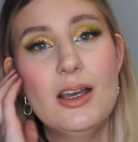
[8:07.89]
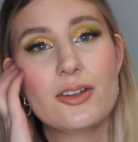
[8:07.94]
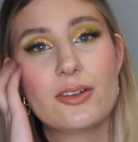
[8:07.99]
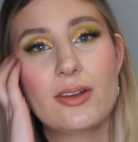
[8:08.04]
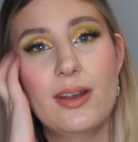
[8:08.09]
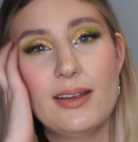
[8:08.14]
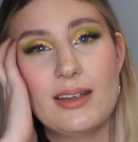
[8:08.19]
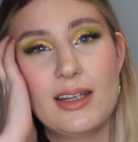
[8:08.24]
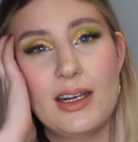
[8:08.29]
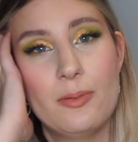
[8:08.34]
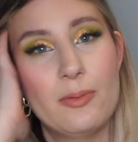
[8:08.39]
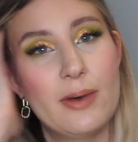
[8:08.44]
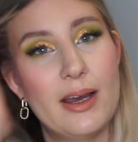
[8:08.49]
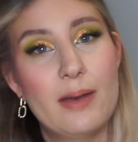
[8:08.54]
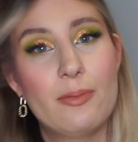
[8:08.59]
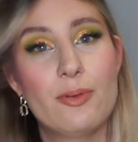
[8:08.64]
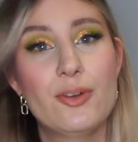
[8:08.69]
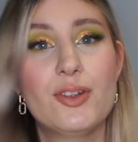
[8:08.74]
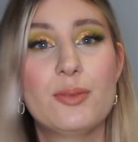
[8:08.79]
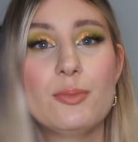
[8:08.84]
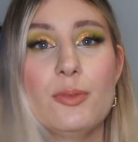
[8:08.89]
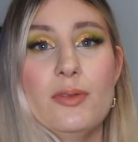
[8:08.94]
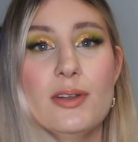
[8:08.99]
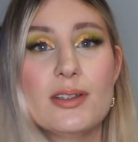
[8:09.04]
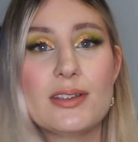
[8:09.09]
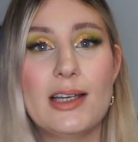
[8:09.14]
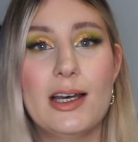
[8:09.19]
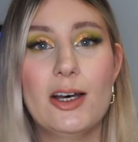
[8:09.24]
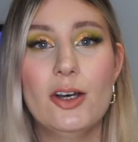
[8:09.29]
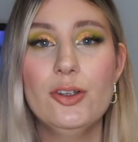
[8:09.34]
So that's kind of why I want to move
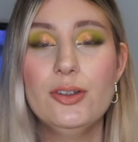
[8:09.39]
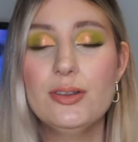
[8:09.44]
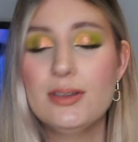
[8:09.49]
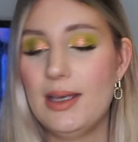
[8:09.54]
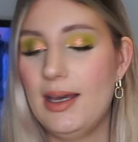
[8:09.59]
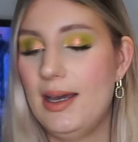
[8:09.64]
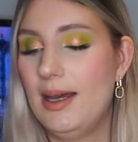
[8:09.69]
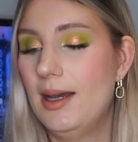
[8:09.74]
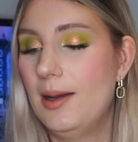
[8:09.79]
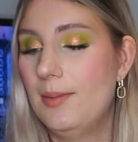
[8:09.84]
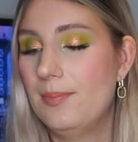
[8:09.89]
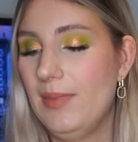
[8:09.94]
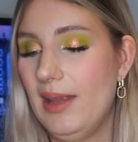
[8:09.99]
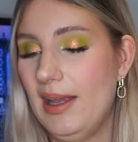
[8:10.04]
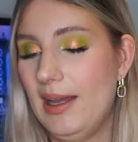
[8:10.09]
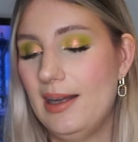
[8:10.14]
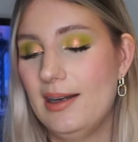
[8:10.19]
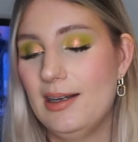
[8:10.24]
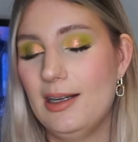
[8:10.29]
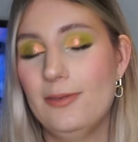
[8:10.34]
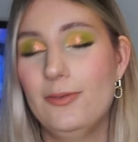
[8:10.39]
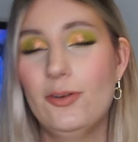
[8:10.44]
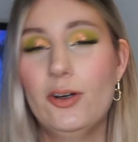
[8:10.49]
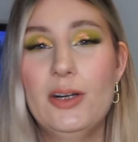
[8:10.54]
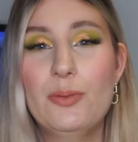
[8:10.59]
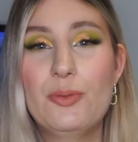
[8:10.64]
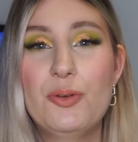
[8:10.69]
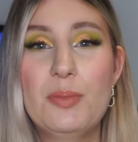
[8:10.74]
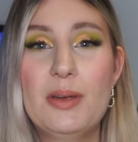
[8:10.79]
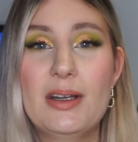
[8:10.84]
this out, and I
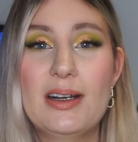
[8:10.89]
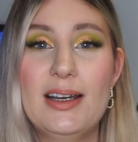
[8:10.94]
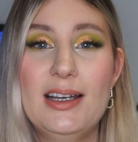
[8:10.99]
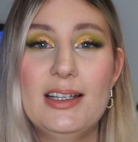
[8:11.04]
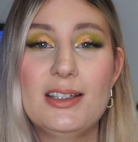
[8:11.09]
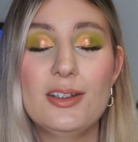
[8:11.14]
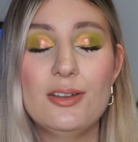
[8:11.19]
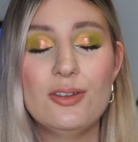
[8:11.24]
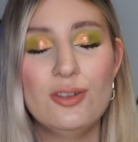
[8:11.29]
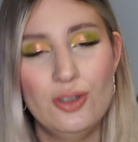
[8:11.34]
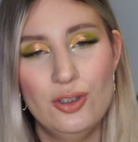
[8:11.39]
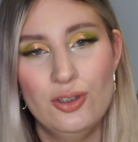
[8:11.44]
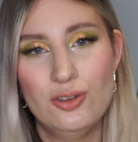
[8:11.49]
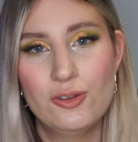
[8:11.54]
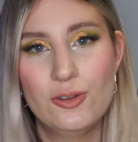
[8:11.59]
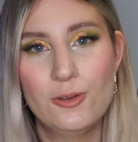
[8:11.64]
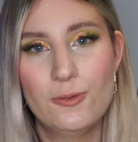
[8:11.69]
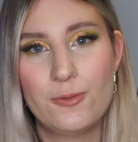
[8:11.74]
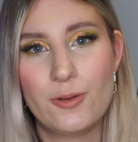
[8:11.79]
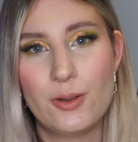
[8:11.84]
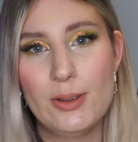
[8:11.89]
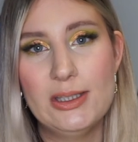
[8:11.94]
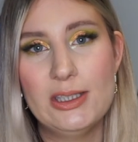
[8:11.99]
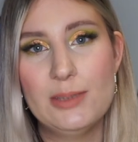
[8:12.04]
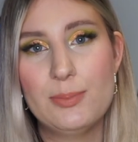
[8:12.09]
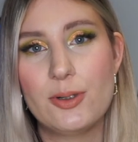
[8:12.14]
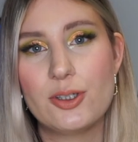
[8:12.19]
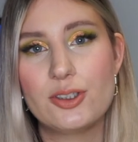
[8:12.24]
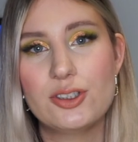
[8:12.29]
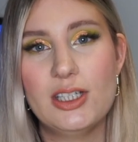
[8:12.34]
thought it would be a nice nude to throw in
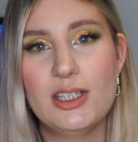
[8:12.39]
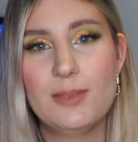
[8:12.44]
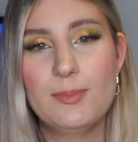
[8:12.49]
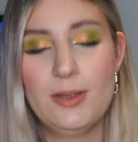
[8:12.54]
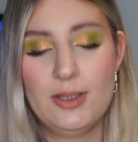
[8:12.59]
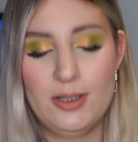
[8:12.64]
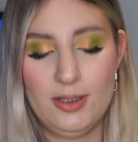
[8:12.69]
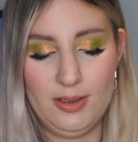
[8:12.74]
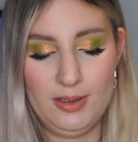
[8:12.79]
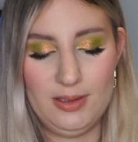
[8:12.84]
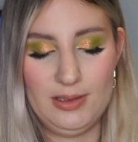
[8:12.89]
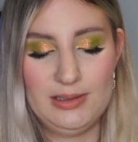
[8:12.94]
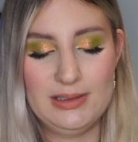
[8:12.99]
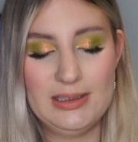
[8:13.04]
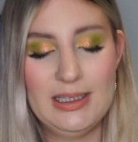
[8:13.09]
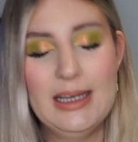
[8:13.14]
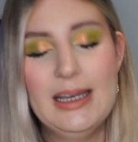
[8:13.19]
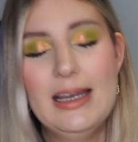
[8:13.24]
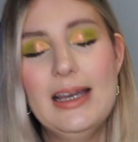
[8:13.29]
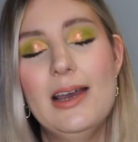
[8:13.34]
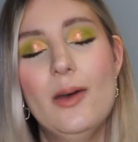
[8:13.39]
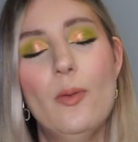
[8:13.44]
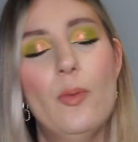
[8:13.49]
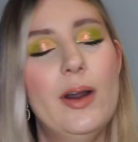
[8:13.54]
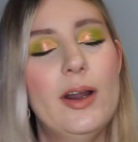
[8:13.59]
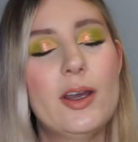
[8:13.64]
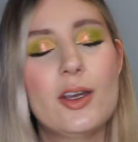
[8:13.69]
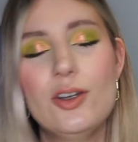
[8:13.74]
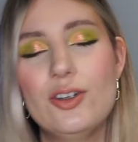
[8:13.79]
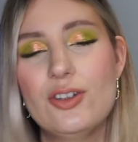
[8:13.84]
the project, because
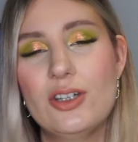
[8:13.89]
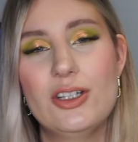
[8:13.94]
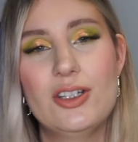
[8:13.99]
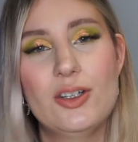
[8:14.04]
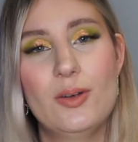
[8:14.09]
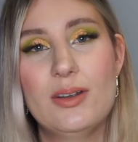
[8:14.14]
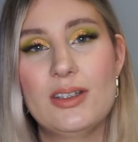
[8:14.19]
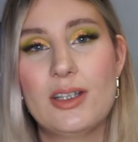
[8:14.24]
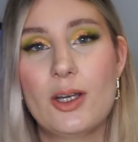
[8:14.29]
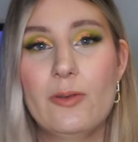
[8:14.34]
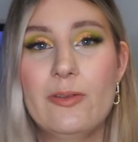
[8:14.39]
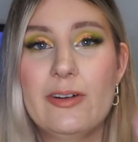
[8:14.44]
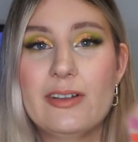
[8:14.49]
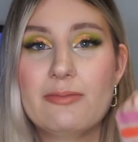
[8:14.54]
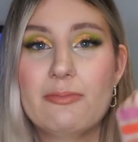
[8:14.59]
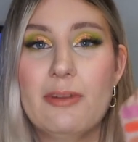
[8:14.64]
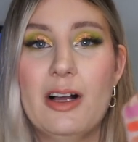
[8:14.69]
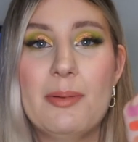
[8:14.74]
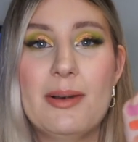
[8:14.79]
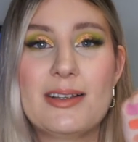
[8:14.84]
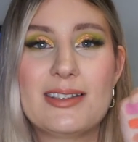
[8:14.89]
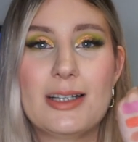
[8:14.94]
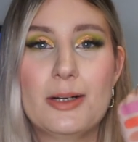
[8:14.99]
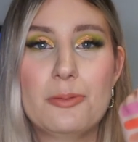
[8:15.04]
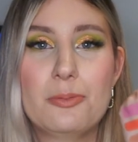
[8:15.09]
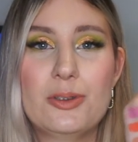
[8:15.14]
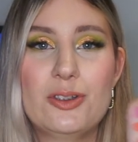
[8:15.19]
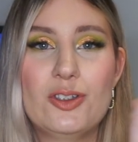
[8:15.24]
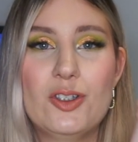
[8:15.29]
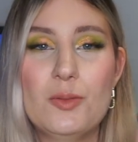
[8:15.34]
what I usually do is I overwhelm
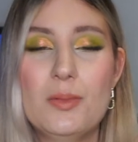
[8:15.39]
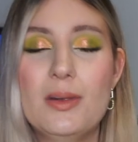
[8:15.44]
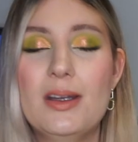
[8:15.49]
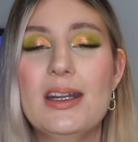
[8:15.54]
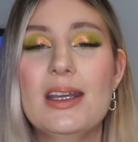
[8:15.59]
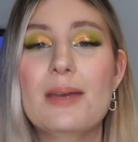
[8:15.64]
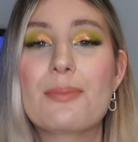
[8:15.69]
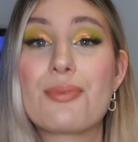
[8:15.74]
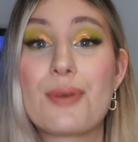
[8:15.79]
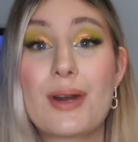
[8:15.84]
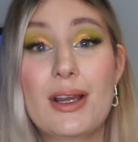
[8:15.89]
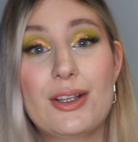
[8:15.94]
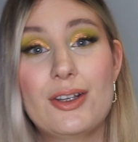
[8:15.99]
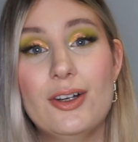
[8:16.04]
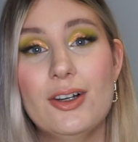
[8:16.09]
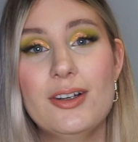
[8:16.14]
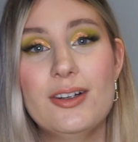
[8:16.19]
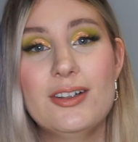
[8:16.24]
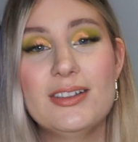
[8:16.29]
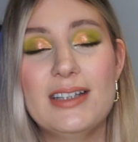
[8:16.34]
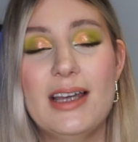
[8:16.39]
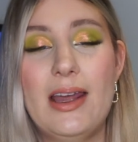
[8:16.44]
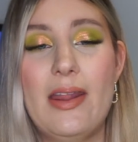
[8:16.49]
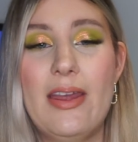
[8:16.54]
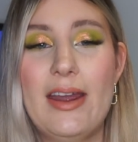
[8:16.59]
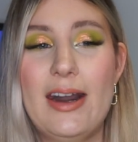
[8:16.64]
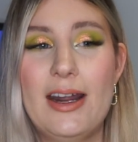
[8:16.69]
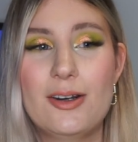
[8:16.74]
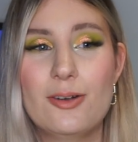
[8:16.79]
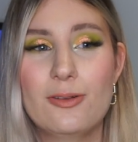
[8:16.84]
myself with too many bright colors, and
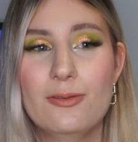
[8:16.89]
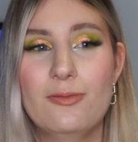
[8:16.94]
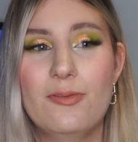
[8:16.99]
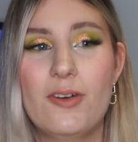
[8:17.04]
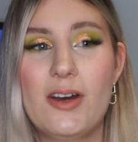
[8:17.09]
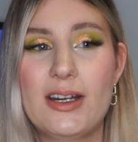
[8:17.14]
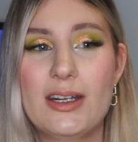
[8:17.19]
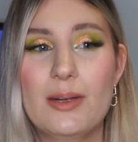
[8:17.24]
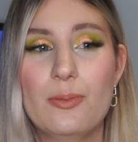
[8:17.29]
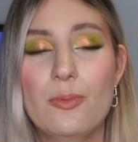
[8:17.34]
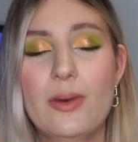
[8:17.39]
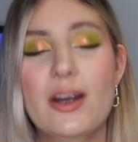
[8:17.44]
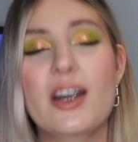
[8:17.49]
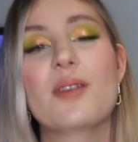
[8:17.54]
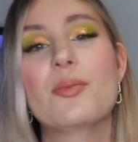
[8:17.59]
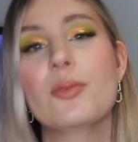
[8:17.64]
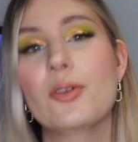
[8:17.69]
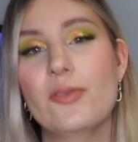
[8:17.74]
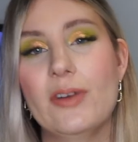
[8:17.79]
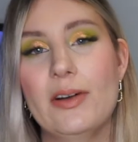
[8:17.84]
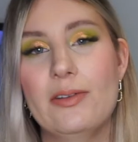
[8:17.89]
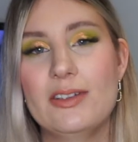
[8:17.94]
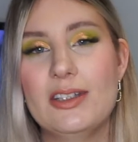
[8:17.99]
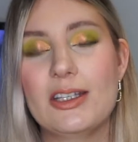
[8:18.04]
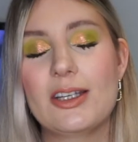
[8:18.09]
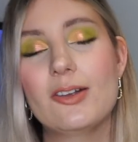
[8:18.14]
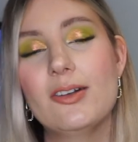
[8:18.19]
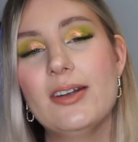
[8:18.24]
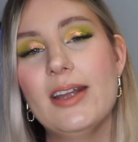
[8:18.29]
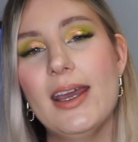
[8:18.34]
then I don't find them wearable for every
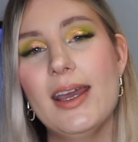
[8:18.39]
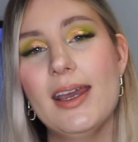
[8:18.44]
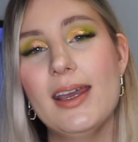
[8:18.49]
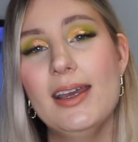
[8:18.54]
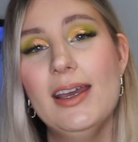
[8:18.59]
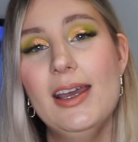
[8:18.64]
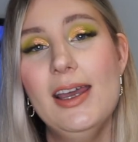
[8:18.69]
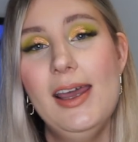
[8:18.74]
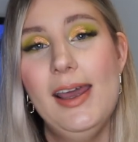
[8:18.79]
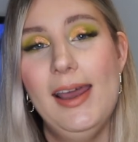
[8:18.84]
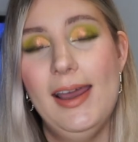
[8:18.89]
single day.